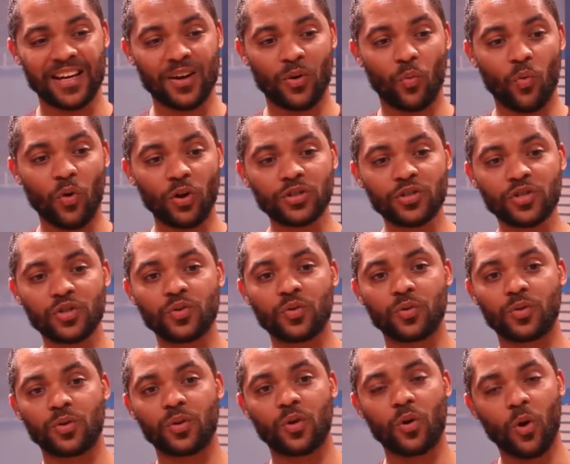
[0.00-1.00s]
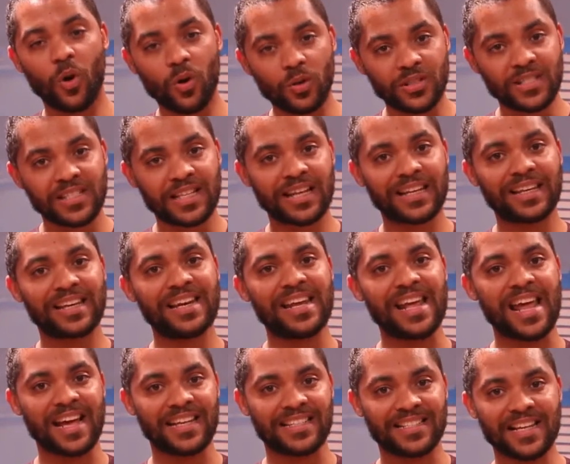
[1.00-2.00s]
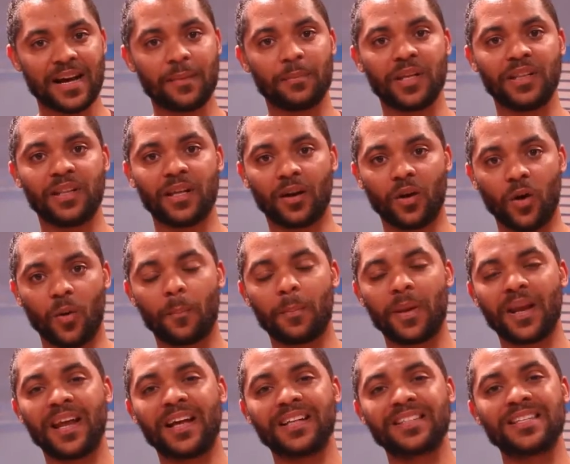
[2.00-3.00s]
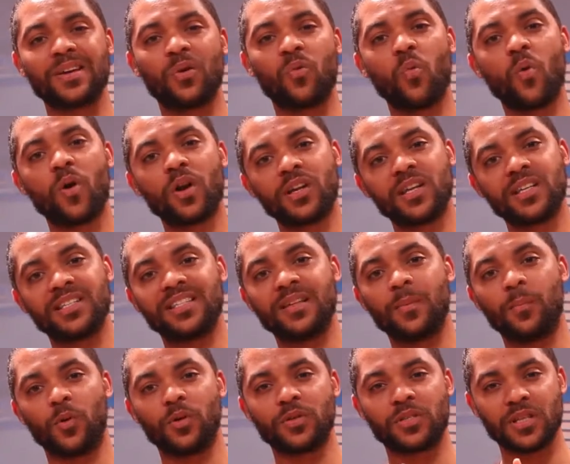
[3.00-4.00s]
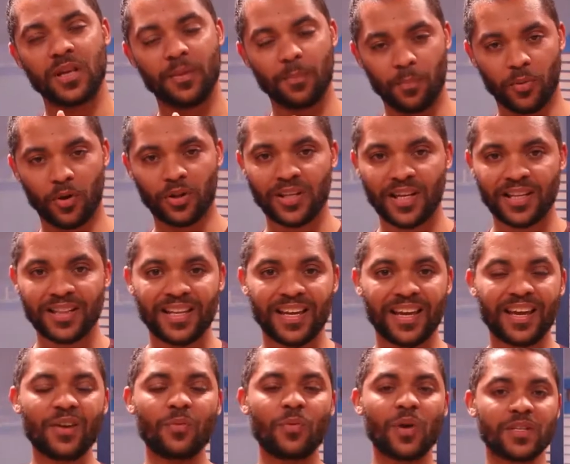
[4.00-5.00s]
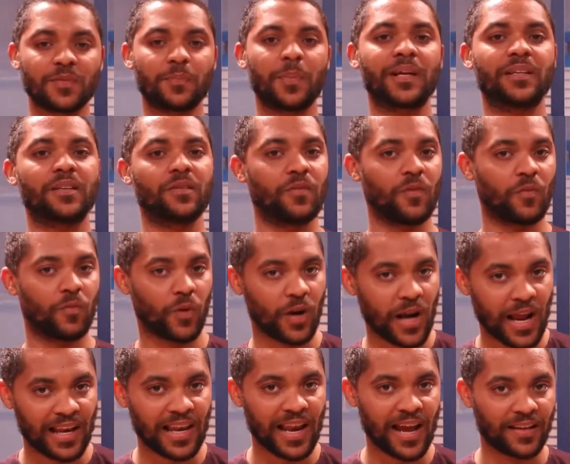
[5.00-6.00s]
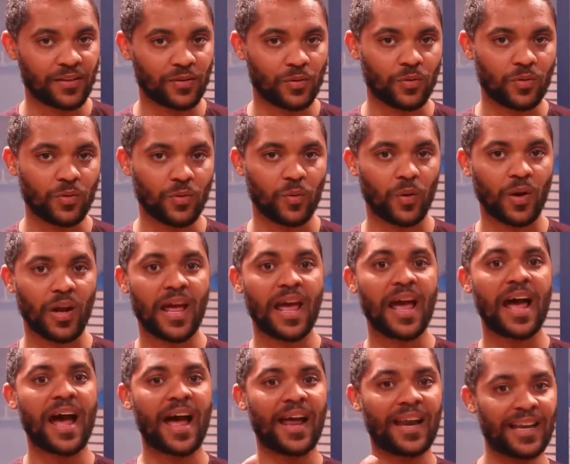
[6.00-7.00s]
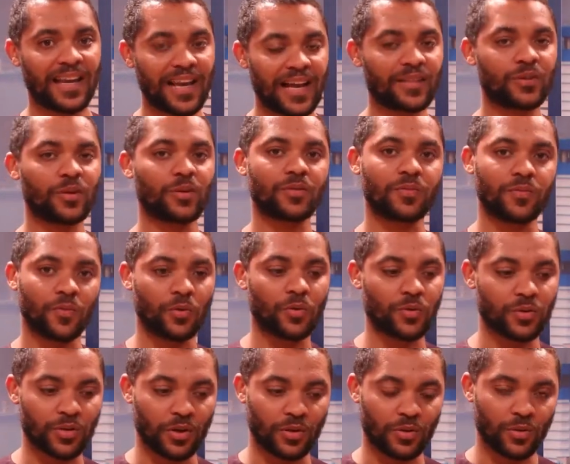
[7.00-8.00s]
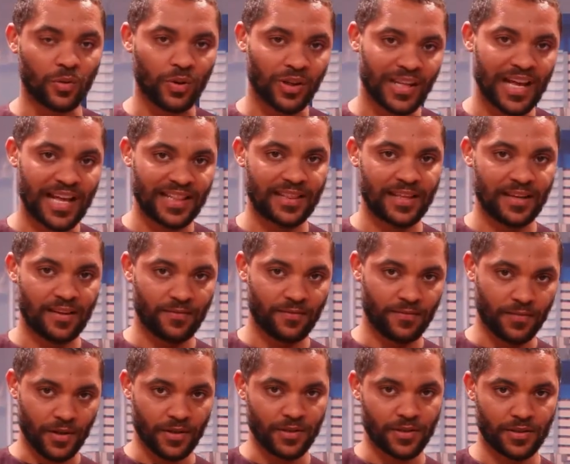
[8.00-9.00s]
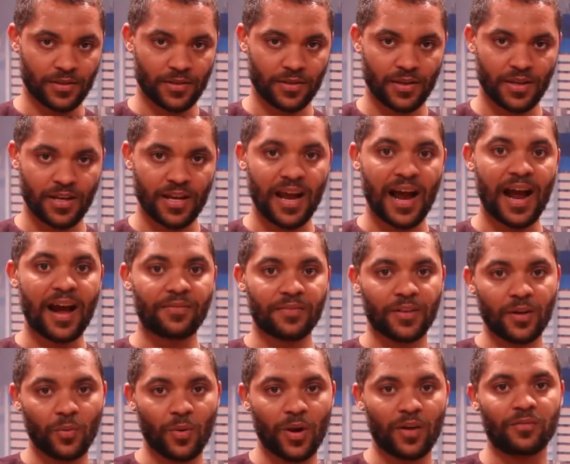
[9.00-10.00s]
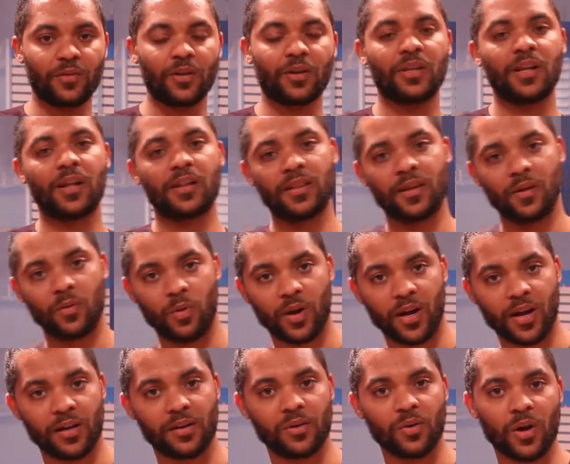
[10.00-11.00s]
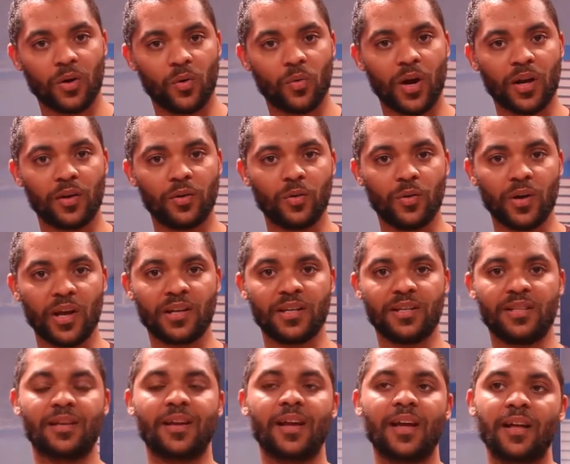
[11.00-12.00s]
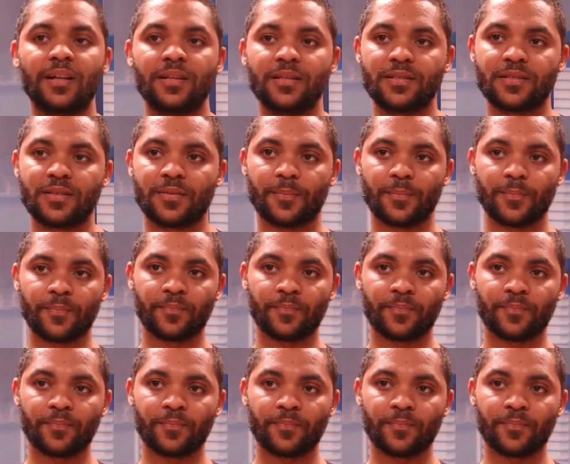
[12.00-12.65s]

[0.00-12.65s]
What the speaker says: one should constantly examine the company and say, what is the most important thing, irrespective of what I like to do? And let us focus on doing that thing first. After we have done that thing, we can go and do anything else.